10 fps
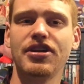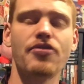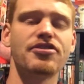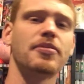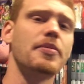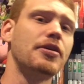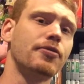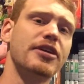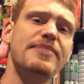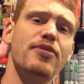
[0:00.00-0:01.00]
or this upcoming
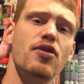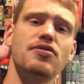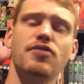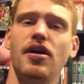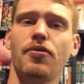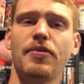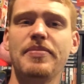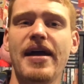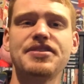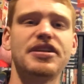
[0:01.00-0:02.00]
reboot,
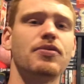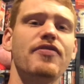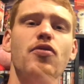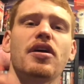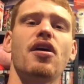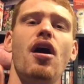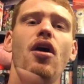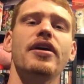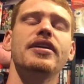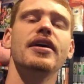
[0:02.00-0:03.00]
remastering, whatever you want to
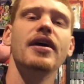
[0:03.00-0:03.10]
call it.